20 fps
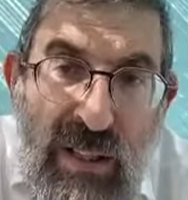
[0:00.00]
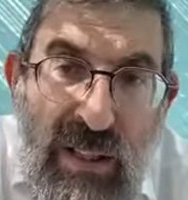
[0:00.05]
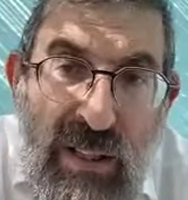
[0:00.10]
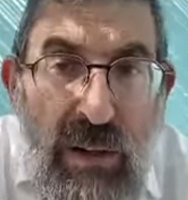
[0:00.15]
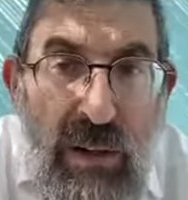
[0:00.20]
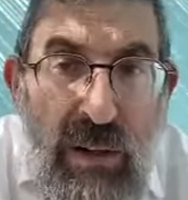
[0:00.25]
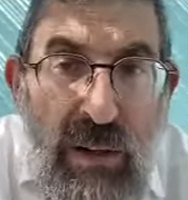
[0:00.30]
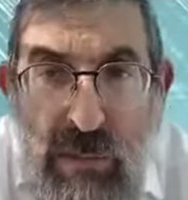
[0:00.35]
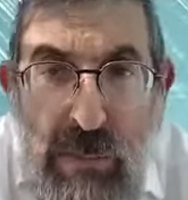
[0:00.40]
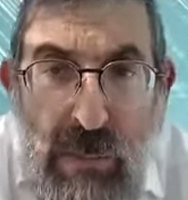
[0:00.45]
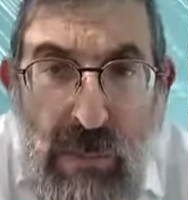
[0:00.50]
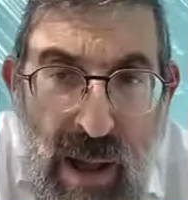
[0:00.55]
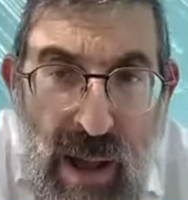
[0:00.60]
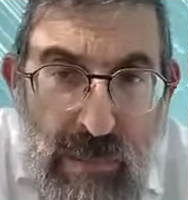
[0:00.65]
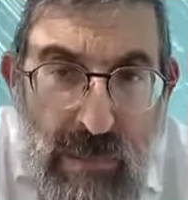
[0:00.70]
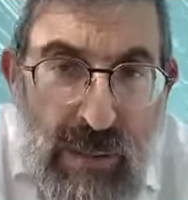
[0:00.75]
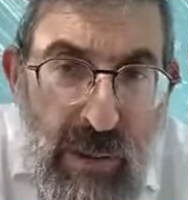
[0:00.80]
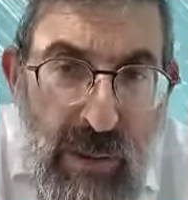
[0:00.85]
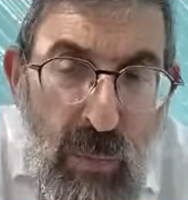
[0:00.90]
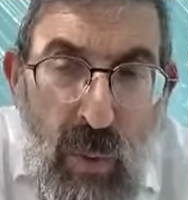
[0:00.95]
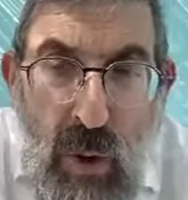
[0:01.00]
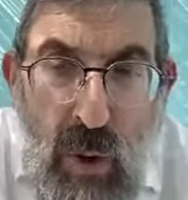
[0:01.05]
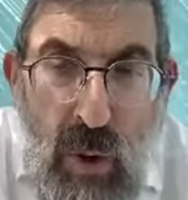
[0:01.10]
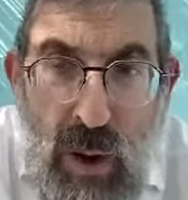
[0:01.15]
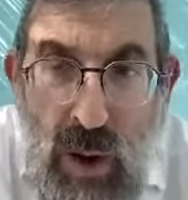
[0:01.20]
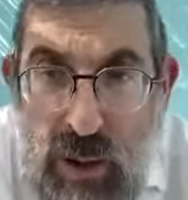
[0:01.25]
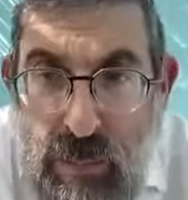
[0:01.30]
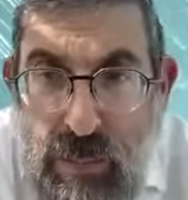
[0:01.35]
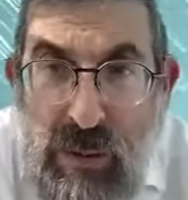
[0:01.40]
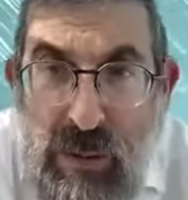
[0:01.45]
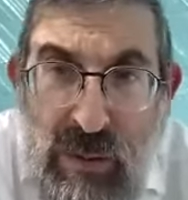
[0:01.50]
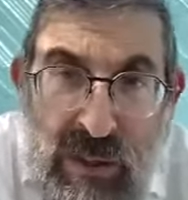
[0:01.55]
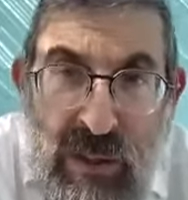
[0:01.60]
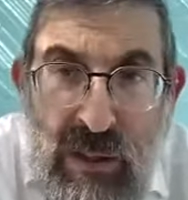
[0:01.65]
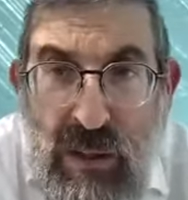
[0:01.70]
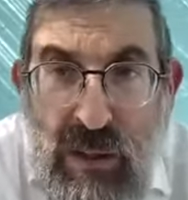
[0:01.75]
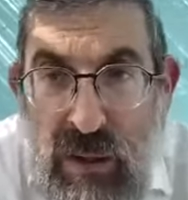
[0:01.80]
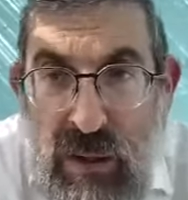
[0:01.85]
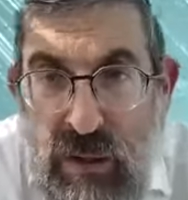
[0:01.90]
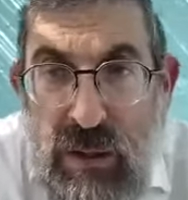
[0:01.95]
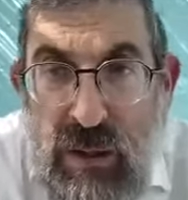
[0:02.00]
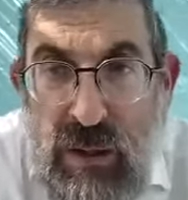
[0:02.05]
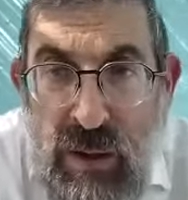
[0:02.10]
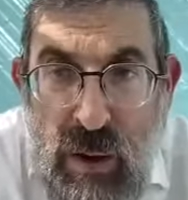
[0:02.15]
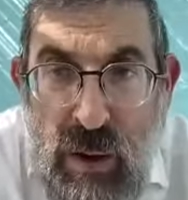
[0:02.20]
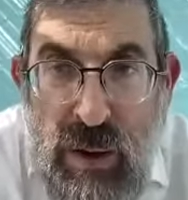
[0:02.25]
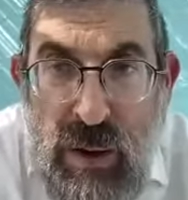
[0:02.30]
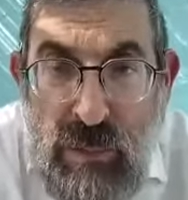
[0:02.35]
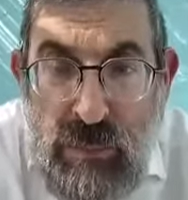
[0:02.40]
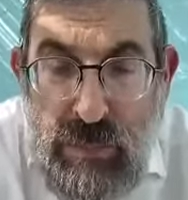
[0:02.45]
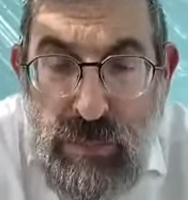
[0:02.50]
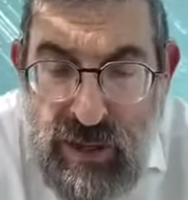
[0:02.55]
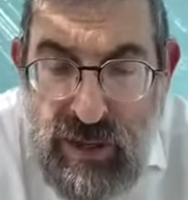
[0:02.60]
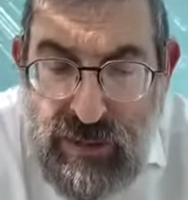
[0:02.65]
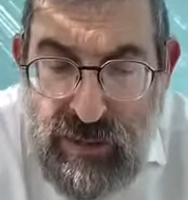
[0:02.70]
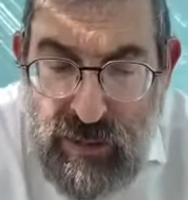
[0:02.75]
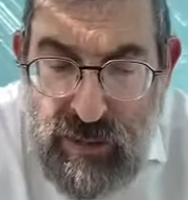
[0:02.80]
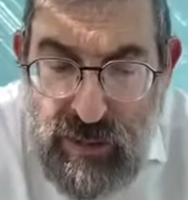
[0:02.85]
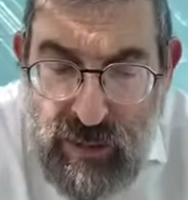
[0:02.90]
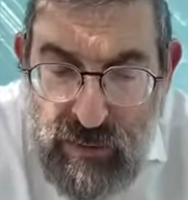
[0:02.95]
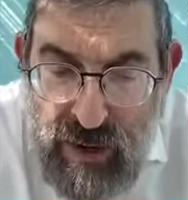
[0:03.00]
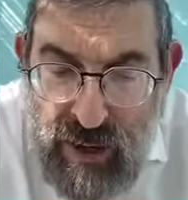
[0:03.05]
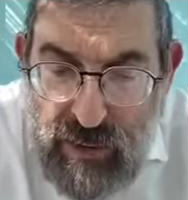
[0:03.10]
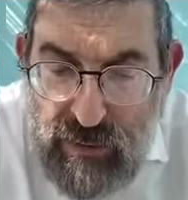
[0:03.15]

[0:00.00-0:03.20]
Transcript: The other hand you say you don't have a problem. Why? Because you go ahead and press it in the